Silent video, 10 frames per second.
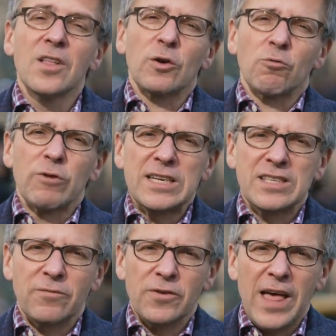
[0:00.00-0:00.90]
The
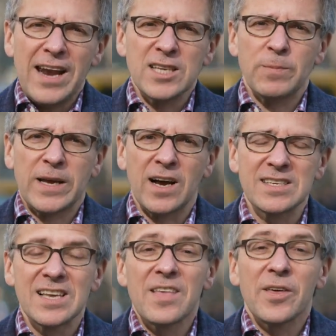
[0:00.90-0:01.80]
reason for that is
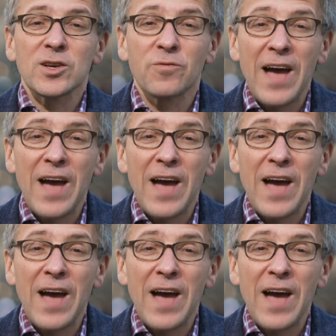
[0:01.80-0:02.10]
because there's